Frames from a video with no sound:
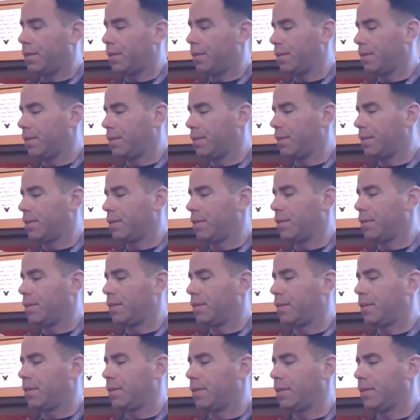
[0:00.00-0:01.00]

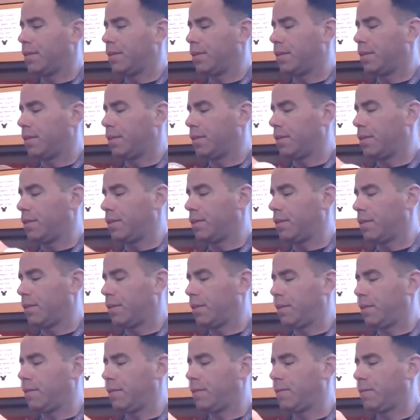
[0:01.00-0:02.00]

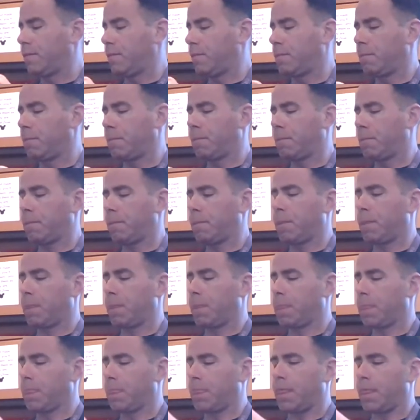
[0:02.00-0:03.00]

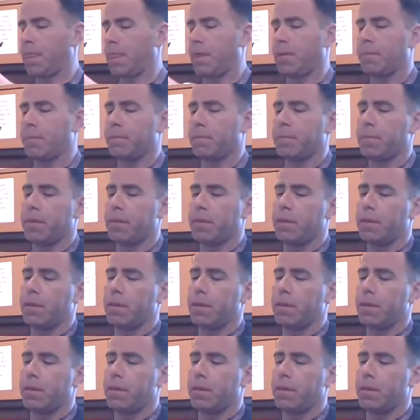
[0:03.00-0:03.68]
(silence)